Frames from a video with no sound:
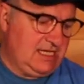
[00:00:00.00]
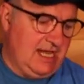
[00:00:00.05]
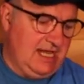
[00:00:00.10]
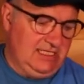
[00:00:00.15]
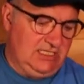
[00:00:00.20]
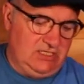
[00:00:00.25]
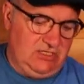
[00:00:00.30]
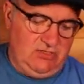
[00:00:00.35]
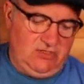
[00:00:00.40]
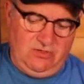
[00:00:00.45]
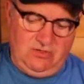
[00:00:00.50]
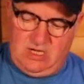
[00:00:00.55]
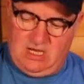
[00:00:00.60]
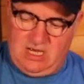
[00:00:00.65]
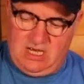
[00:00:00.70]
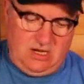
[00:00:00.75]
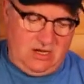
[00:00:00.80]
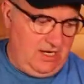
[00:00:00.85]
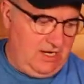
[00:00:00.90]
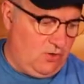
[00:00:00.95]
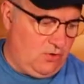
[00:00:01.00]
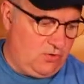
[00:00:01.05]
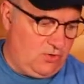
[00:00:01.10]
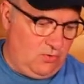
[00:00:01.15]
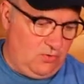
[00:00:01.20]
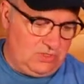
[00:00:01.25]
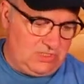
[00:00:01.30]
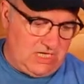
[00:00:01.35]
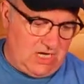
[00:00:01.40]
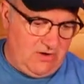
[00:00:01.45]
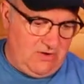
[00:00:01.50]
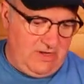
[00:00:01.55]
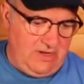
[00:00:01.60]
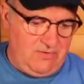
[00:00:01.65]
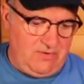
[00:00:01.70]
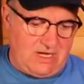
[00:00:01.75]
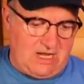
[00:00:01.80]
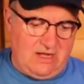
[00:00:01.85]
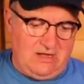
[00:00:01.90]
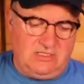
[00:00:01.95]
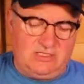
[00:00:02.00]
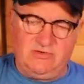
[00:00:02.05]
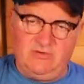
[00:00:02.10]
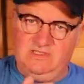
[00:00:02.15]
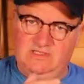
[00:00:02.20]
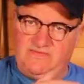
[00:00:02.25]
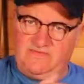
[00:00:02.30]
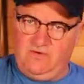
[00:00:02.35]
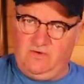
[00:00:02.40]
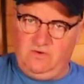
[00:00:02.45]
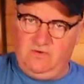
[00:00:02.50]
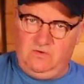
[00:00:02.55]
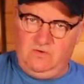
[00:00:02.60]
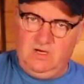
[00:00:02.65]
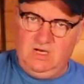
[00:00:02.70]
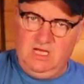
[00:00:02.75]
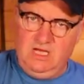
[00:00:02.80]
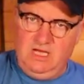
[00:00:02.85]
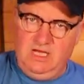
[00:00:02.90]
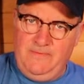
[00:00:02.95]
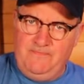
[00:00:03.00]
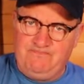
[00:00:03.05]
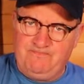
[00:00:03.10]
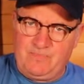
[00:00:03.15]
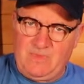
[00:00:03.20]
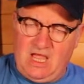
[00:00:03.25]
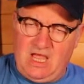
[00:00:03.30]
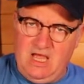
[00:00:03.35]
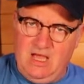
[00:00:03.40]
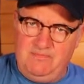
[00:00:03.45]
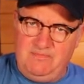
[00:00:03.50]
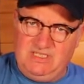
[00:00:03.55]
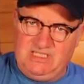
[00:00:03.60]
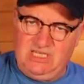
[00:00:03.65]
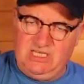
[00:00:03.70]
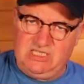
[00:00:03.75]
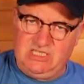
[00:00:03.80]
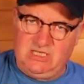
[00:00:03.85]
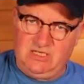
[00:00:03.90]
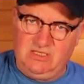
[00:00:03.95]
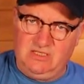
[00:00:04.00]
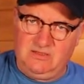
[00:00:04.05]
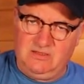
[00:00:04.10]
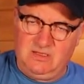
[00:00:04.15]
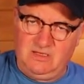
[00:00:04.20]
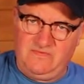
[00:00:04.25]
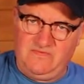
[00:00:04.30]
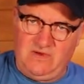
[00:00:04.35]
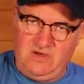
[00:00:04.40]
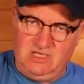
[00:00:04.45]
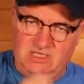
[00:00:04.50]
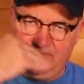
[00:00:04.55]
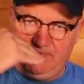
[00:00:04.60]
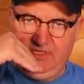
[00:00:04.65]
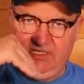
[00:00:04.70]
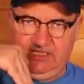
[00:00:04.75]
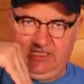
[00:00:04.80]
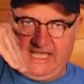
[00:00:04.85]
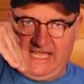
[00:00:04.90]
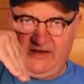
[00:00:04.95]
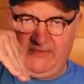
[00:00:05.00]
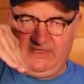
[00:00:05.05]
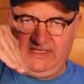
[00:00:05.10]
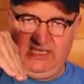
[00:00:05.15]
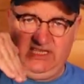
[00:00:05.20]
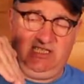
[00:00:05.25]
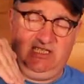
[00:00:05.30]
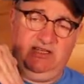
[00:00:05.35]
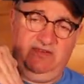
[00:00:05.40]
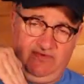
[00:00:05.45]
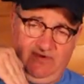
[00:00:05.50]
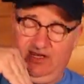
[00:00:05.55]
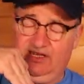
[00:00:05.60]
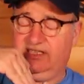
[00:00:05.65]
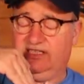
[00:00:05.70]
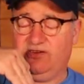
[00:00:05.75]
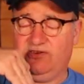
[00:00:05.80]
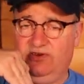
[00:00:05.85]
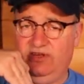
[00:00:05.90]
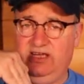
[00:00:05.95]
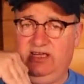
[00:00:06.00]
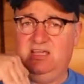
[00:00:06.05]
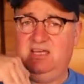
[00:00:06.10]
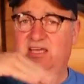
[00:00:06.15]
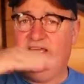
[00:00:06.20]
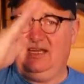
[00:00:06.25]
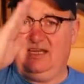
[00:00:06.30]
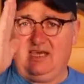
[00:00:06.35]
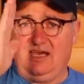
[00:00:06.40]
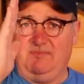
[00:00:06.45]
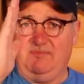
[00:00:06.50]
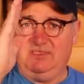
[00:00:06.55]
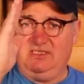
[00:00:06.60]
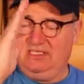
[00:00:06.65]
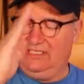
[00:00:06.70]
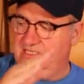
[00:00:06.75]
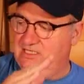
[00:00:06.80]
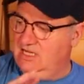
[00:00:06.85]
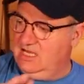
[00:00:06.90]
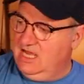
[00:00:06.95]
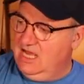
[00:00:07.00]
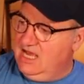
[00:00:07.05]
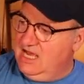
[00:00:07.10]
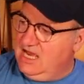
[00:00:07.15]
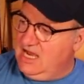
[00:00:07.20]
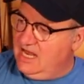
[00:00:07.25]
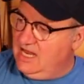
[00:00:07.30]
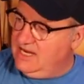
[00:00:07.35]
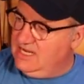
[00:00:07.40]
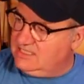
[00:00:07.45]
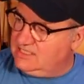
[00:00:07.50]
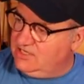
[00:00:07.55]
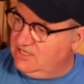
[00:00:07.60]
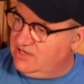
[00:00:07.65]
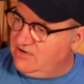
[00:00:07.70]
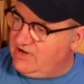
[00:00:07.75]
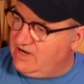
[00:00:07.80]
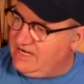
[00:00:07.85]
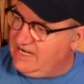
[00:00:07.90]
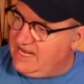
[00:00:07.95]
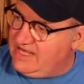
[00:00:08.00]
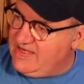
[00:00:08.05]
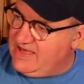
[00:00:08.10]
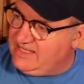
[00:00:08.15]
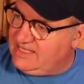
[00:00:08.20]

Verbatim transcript: It's going to, uh, on auto, it will go to its full uh, position, first down position if you like to call it, and up position. And that's doing right. Now